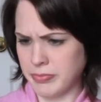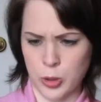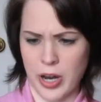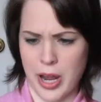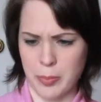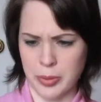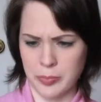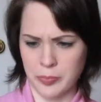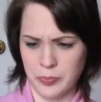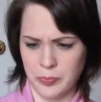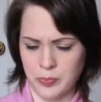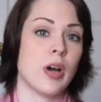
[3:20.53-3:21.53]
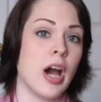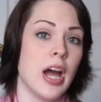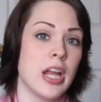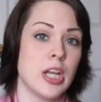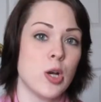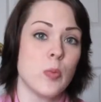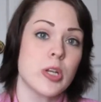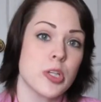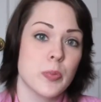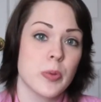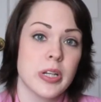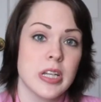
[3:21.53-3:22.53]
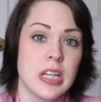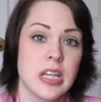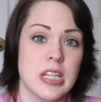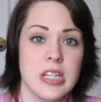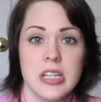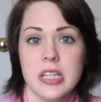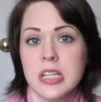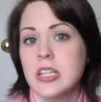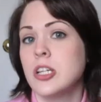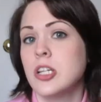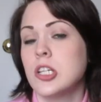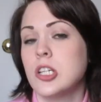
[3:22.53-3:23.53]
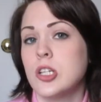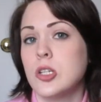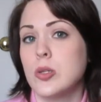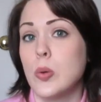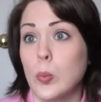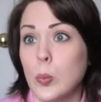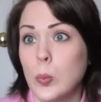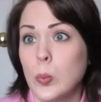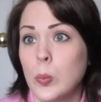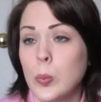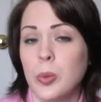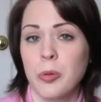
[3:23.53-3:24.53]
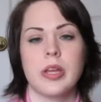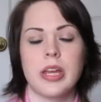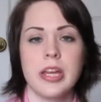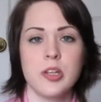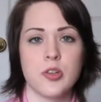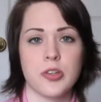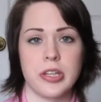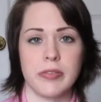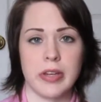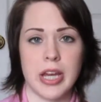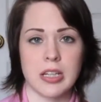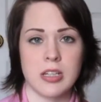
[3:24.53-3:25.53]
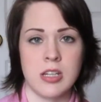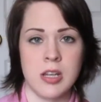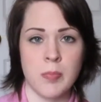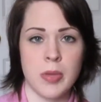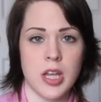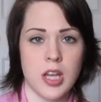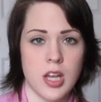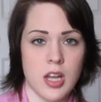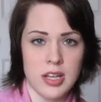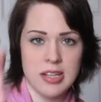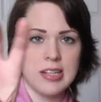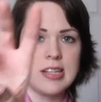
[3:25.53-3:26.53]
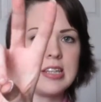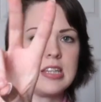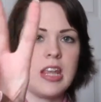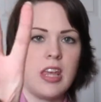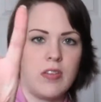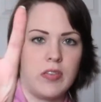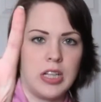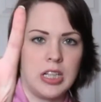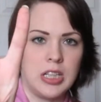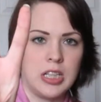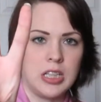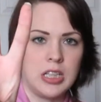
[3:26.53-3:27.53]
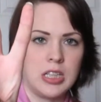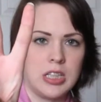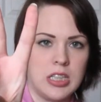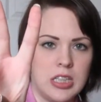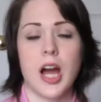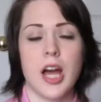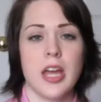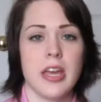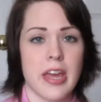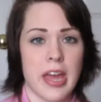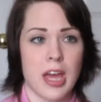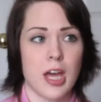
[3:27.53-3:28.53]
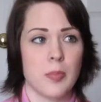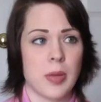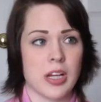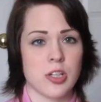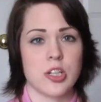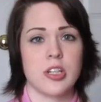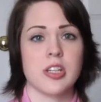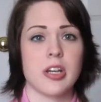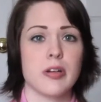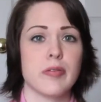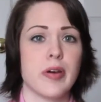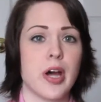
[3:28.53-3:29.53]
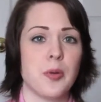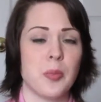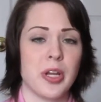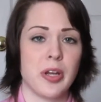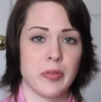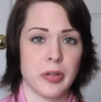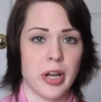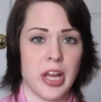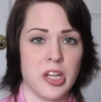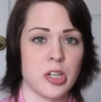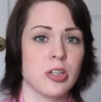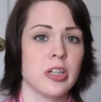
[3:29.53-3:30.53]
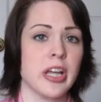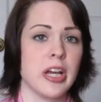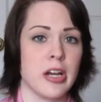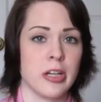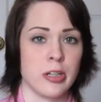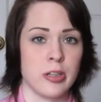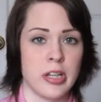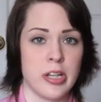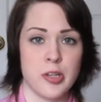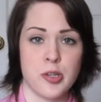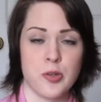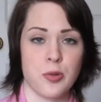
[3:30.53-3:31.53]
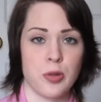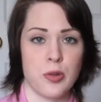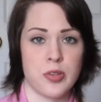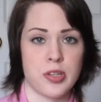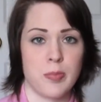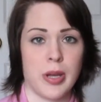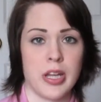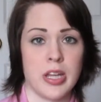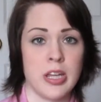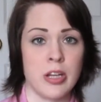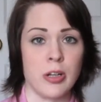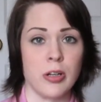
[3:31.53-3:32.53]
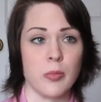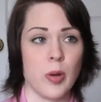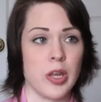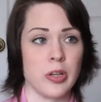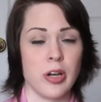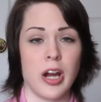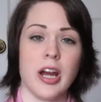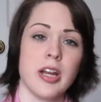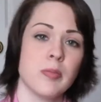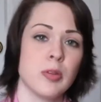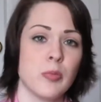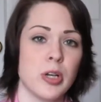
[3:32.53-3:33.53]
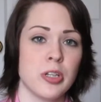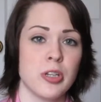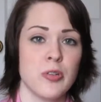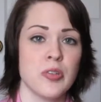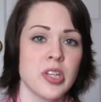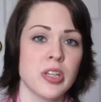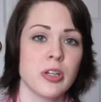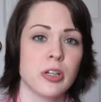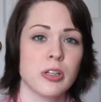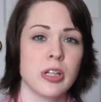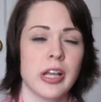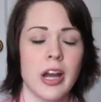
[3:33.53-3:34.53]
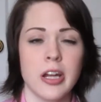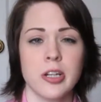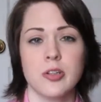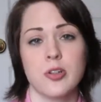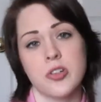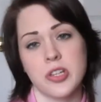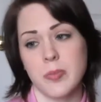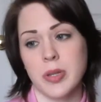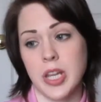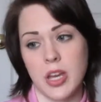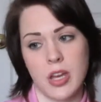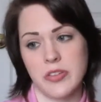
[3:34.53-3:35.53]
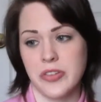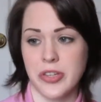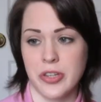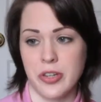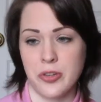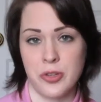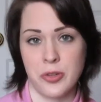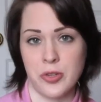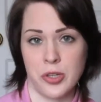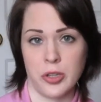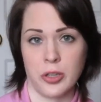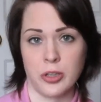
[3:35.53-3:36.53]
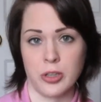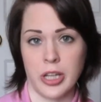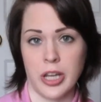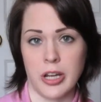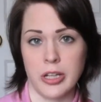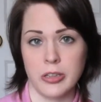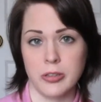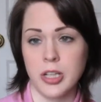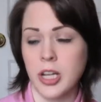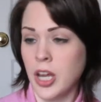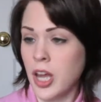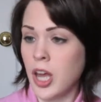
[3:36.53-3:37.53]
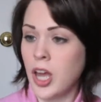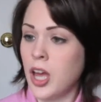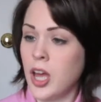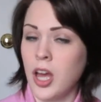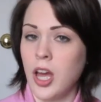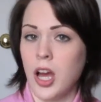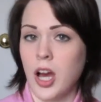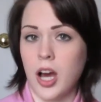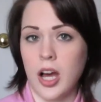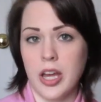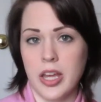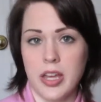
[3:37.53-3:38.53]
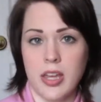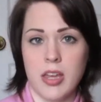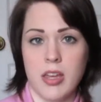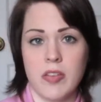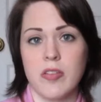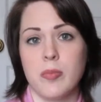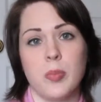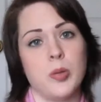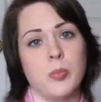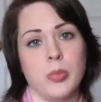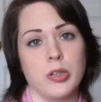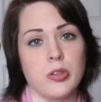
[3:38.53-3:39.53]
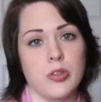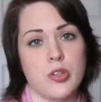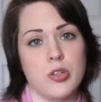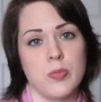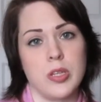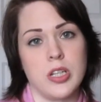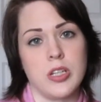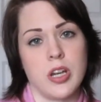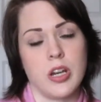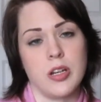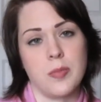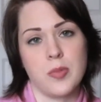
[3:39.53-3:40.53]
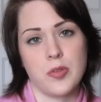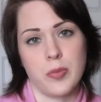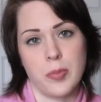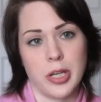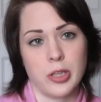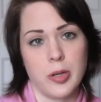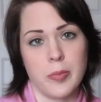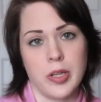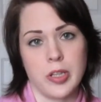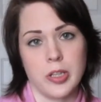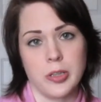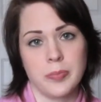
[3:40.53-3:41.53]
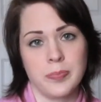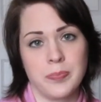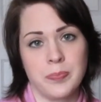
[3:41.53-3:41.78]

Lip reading: crap. Do I know which one it is? Nope. Interesting fact number 7. I am actually terrified whenever a curling iron is too close to my ear, whether I am the one using the curling iron or somebody else is using the curling iron. I've been burnt too many times from my grandmother.